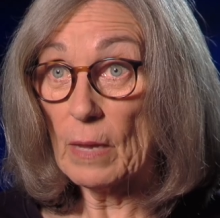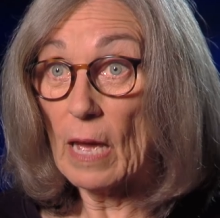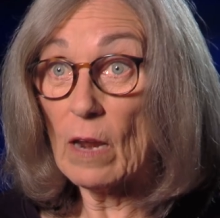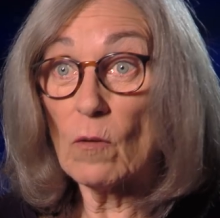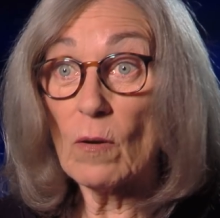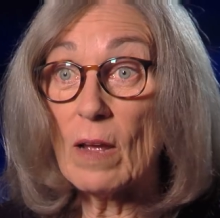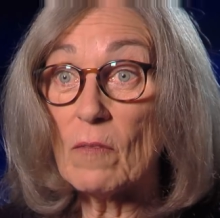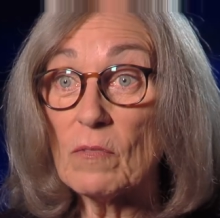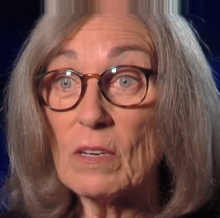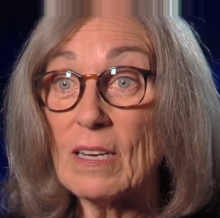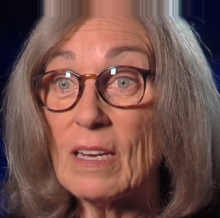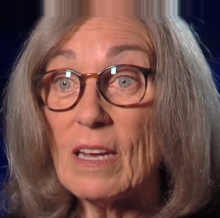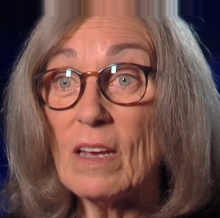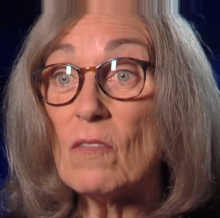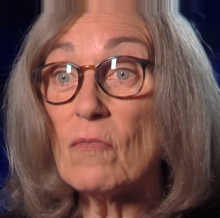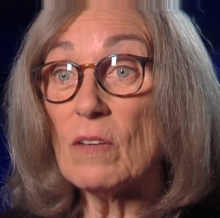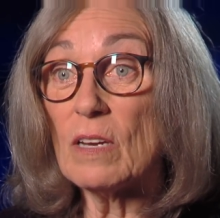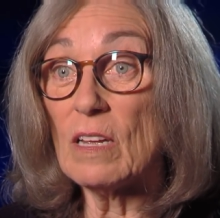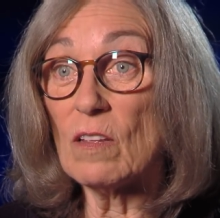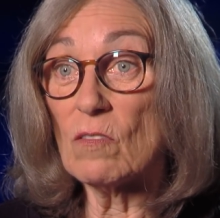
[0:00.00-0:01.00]
I don't have to
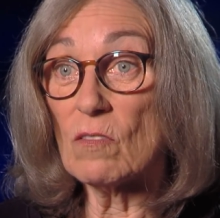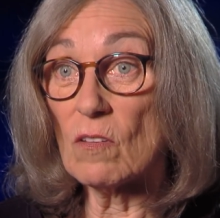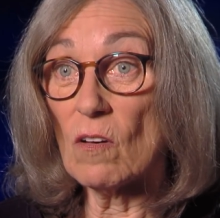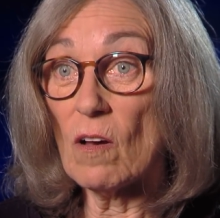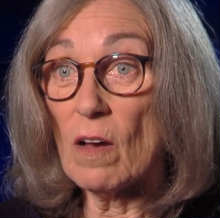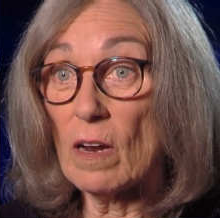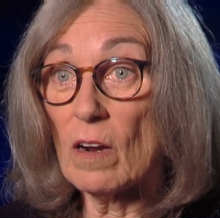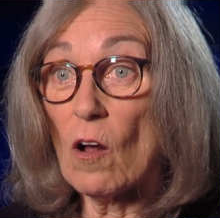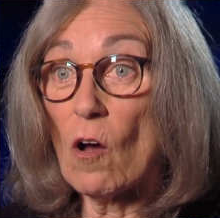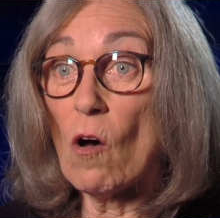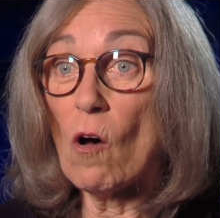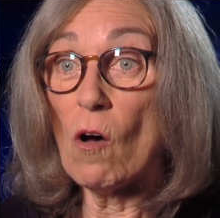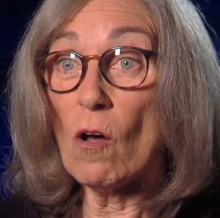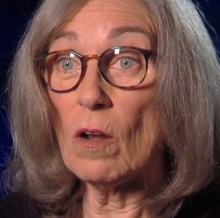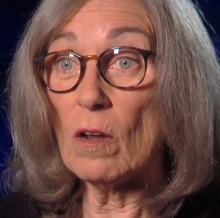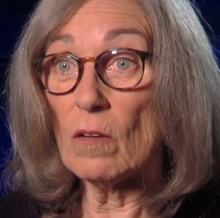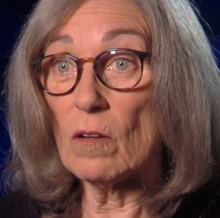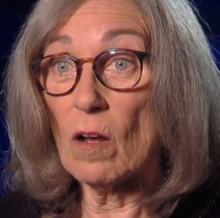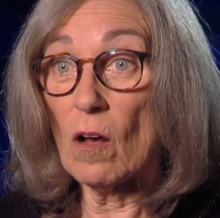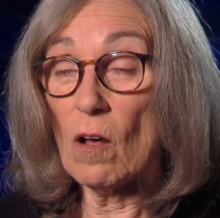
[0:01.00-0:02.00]
give any thought.
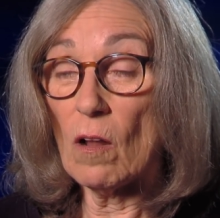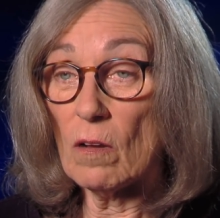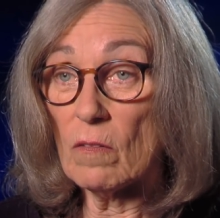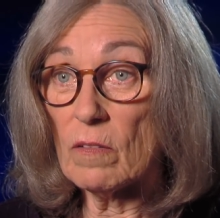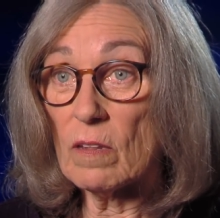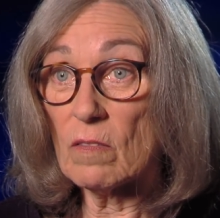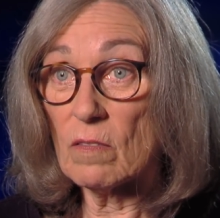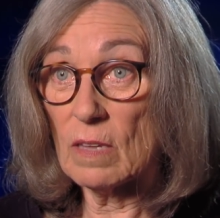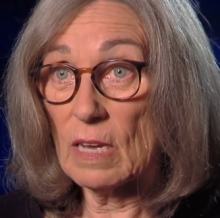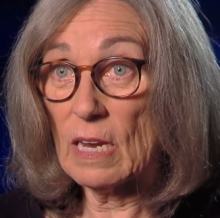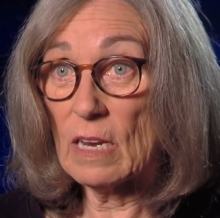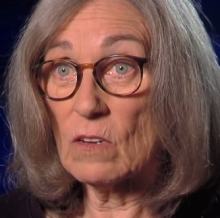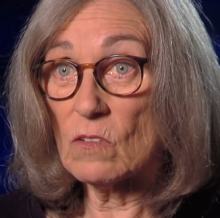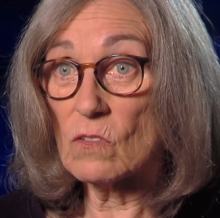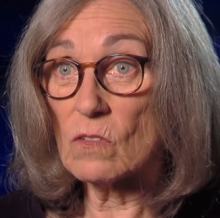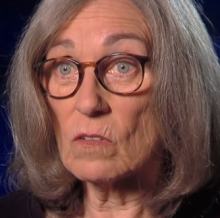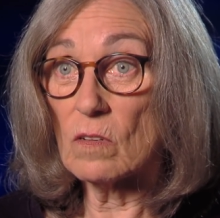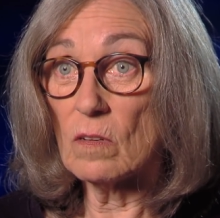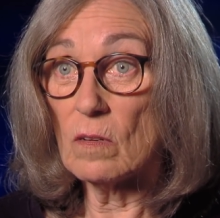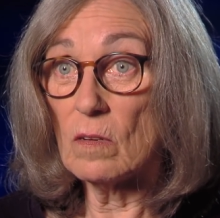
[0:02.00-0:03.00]
All, all of the
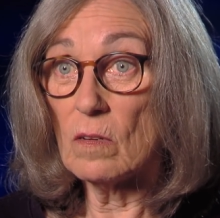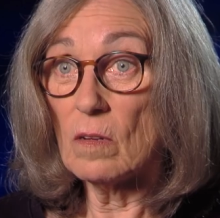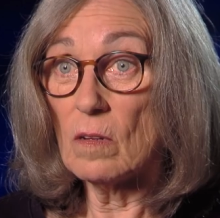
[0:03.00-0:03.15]
things